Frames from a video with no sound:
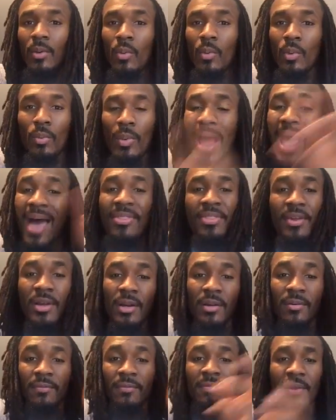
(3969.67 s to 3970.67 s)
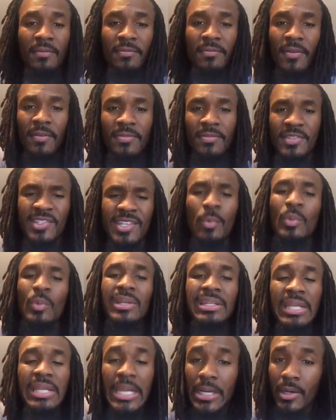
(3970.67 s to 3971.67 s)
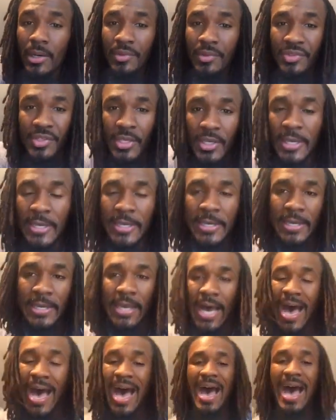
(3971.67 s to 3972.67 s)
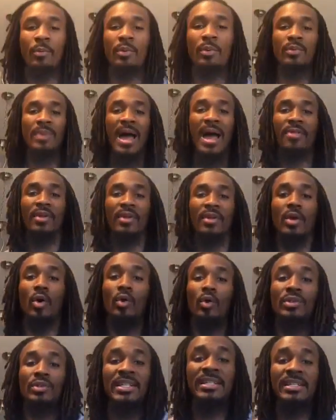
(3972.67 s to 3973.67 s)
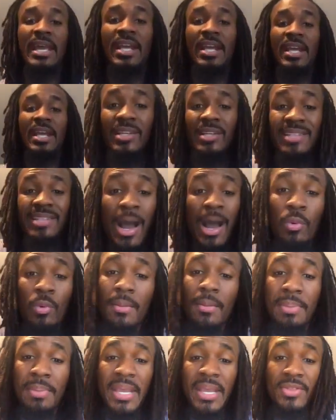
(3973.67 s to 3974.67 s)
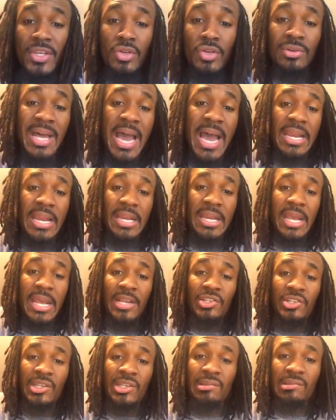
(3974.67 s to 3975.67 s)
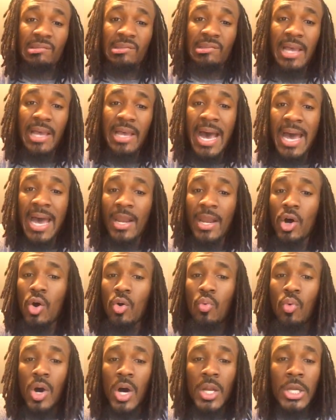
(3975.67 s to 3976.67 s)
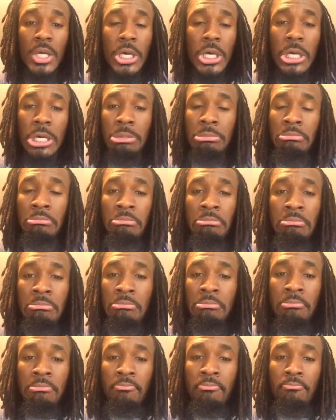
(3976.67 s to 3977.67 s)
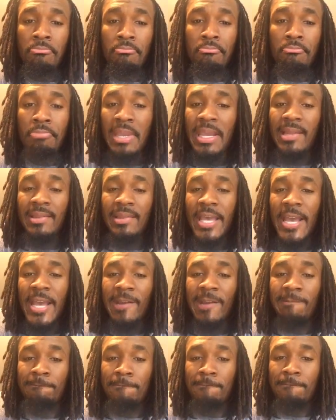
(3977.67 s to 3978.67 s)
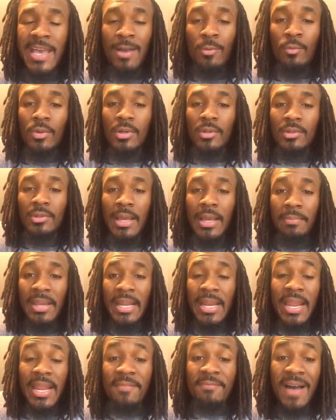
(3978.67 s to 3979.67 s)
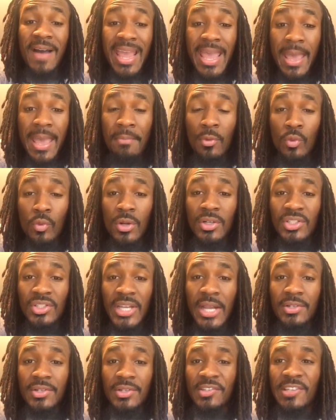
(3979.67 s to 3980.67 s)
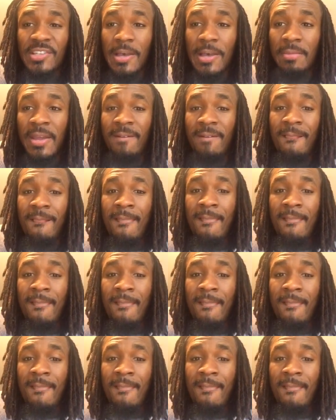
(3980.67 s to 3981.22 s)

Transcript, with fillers: rather sit with leaders. I would rather go to nations. I want to be in the United Nations. I don't want to be there at World. I mean, and if I am at World Changers Summit,